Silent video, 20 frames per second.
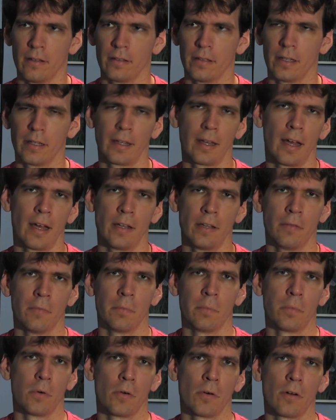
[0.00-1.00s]
like out
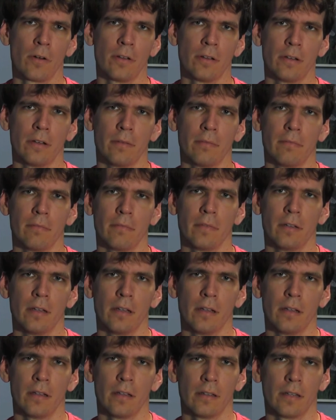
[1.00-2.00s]
of boredom.
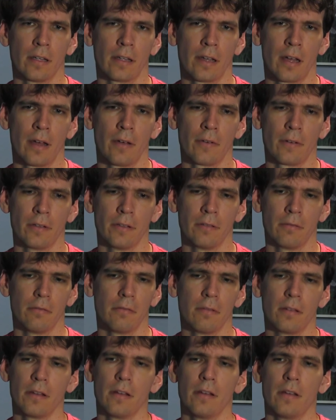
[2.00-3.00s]
Like I would
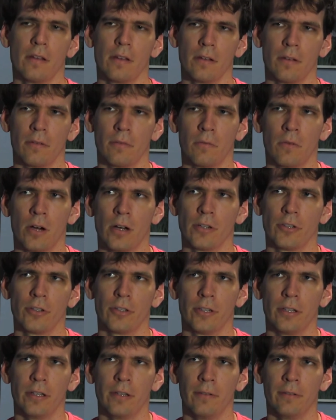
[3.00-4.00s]

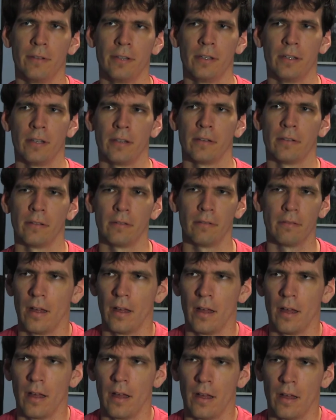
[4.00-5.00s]
watch T V and
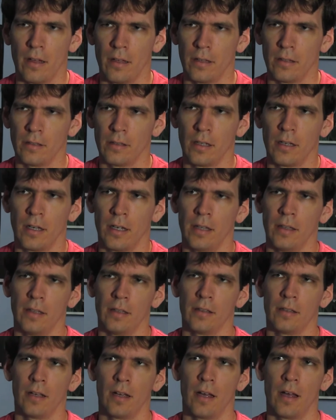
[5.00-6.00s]
uh, a lot of
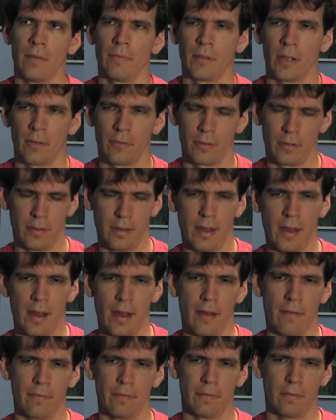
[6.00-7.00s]
the times I would
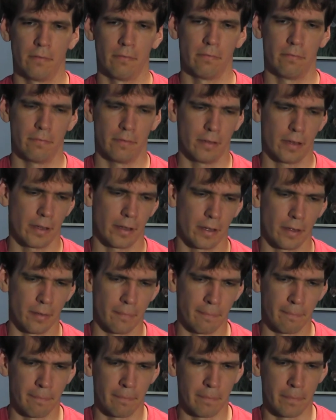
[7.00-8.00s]
have like
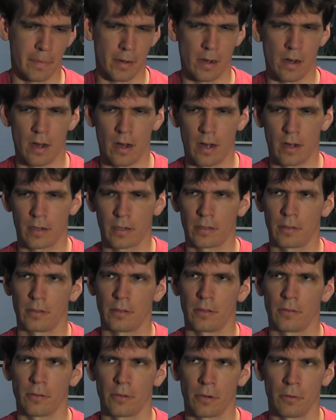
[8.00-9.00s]
a
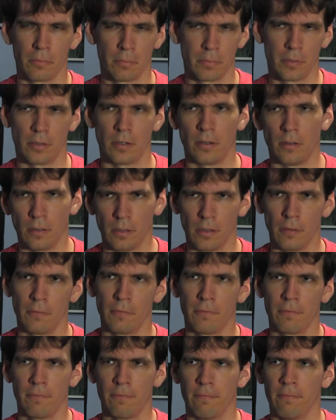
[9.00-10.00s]
box or a bowl
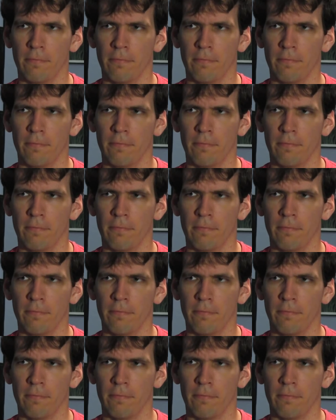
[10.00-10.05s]
of